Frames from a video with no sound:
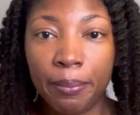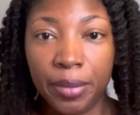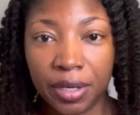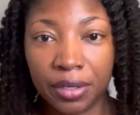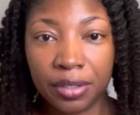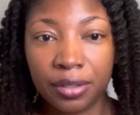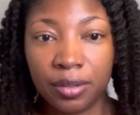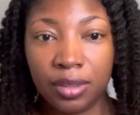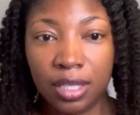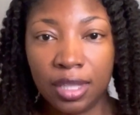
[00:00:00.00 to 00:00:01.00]
bigger
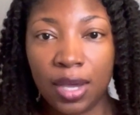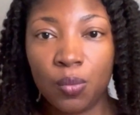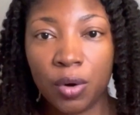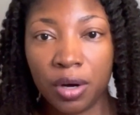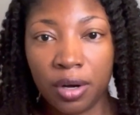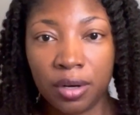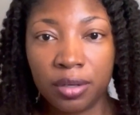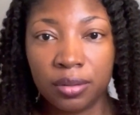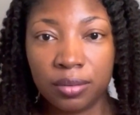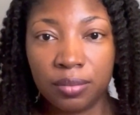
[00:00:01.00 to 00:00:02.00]
than they were
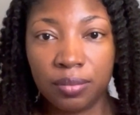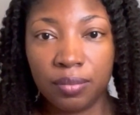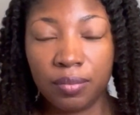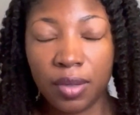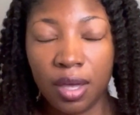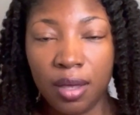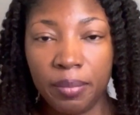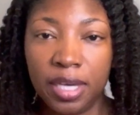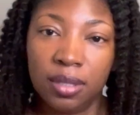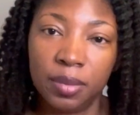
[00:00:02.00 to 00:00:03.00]

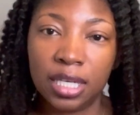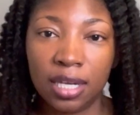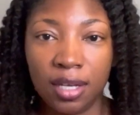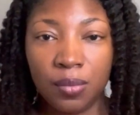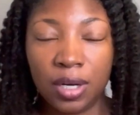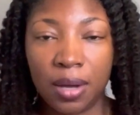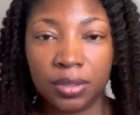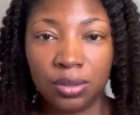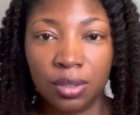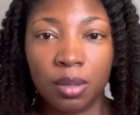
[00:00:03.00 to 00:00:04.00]
in the beginning when I
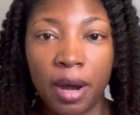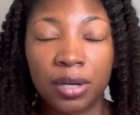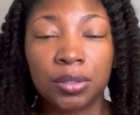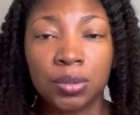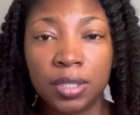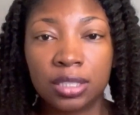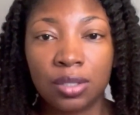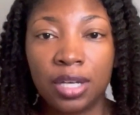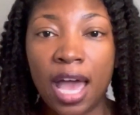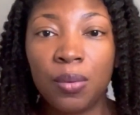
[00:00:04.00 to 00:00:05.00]
was doing the micro twist. So
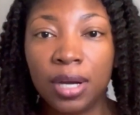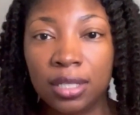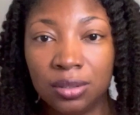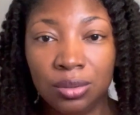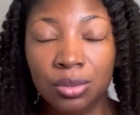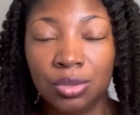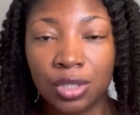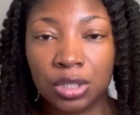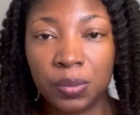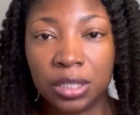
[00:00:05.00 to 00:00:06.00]
now when I do
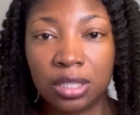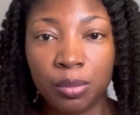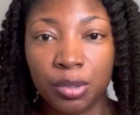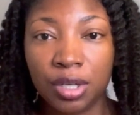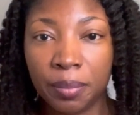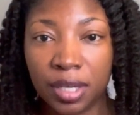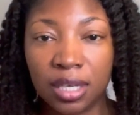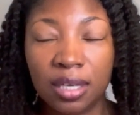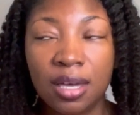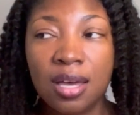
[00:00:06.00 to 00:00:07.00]
2-strand twists, they're pretty
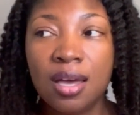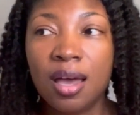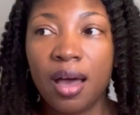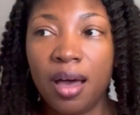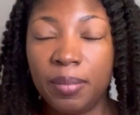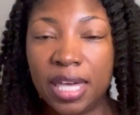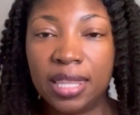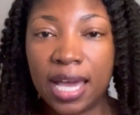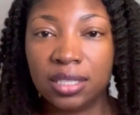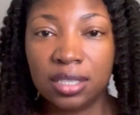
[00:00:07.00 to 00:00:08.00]
big. And
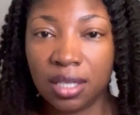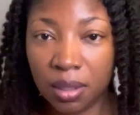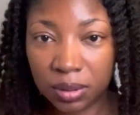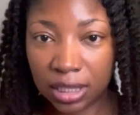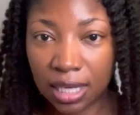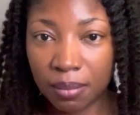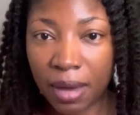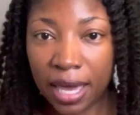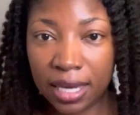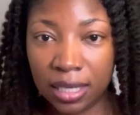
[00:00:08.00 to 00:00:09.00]
that just helps to keep
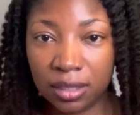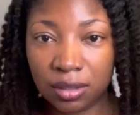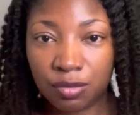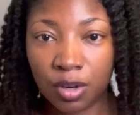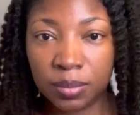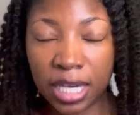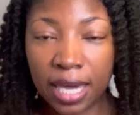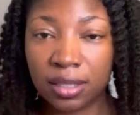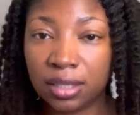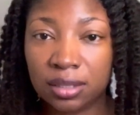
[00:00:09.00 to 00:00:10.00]
my ends from
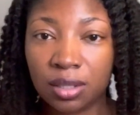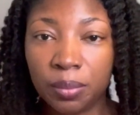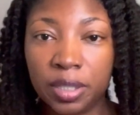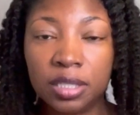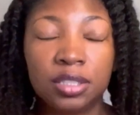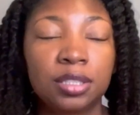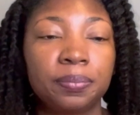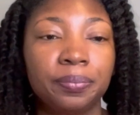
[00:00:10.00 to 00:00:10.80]
tangling so much.